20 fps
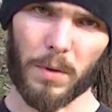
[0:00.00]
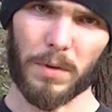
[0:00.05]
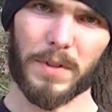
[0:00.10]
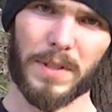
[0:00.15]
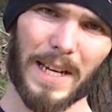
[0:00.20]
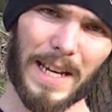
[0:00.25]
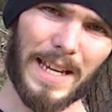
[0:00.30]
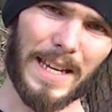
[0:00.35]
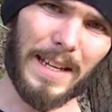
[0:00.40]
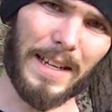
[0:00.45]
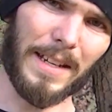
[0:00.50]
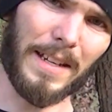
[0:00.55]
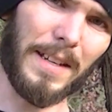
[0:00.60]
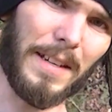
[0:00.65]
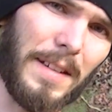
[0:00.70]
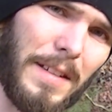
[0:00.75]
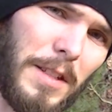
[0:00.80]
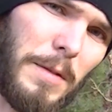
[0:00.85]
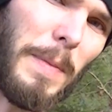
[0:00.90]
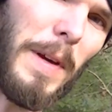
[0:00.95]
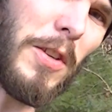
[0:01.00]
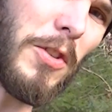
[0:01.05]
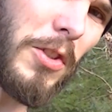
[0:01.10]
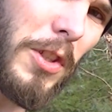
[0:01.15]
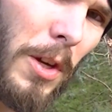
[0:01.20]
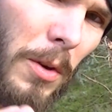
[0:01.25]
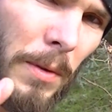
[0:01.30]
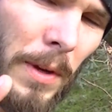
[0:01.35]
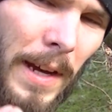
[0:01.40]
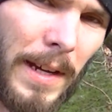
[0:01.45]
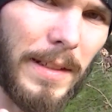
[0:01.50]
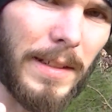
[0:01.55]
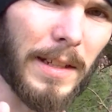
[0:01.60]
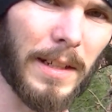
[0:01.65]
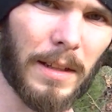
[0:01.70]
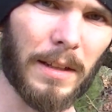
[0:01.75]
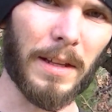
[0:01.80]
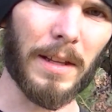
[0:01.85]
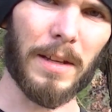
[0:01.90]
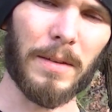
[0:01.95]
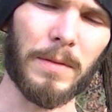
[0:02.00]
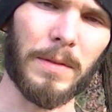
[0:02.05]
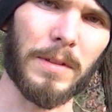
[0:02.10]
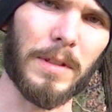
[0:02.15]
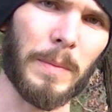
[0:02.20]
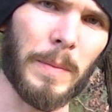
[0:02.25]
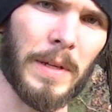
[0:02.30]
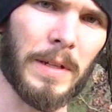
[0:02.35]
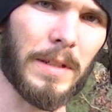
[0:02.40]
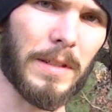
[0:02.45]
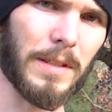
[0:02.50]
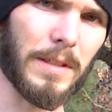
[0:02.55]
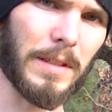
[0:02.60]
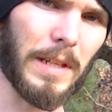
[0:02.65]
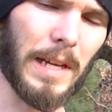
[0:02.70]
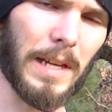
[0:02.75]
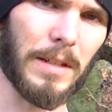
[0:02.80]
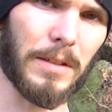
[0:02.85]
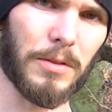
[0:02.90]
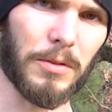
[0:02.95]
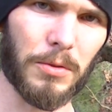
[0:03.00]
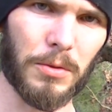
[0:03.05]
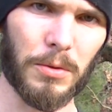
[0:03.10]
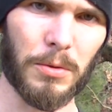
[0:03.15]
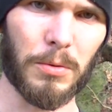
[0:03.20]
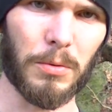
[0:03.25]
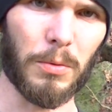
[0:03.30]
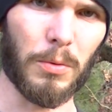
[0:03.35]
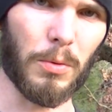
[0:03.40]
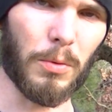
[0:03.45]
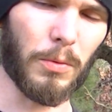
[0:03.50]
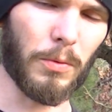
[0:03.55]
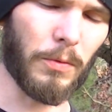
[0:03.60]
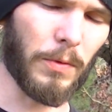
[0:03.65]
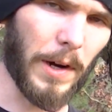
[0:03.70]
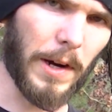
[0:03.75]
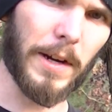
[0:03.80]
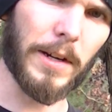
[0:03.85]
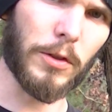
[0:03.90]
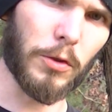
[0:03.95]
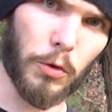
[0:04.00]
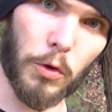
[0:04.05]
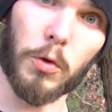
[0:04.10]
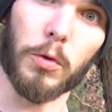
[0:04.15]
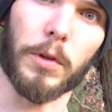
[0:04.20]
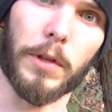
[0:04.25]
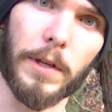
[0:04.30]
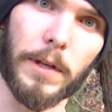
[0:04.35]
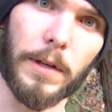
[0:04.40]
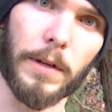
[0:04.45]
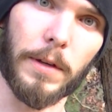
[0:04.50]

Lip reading: take, especially on 1911s, I mean, this stands true very truly.